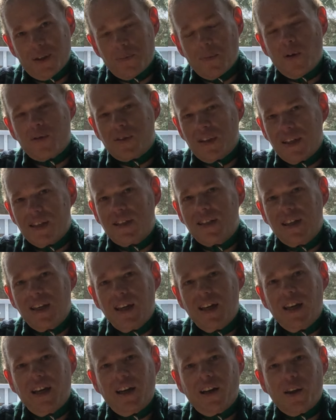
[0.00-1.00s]
It's mostly
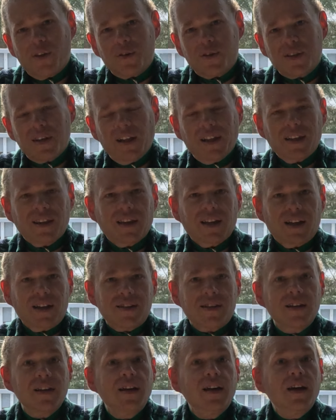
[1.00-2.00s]
skiing and other silly
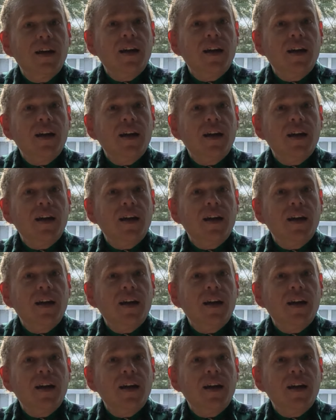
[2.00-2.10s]
things.